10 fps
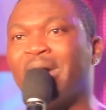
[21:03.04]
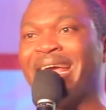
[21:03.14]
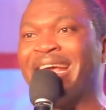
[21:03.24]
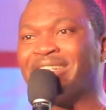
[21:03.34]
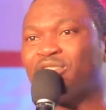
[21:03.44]

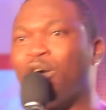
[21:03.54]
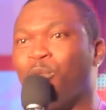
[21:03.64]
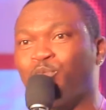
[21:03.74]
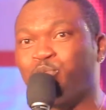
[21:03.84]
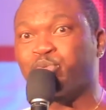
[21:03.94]
When heat
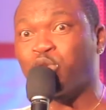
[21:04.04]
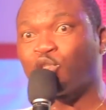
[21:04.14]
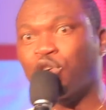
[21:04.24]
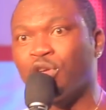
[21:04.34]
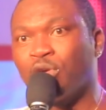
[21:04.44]
don't
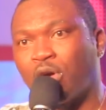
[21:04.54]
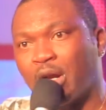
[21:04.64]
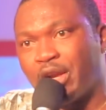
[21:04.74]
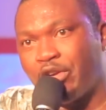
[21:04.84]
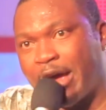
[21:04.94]
torture you, you
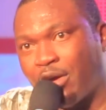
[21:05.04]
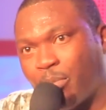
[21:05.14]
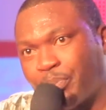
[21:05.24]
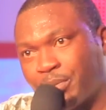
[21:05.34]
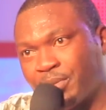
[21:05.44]
can't dry
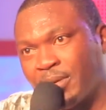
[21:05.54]
up.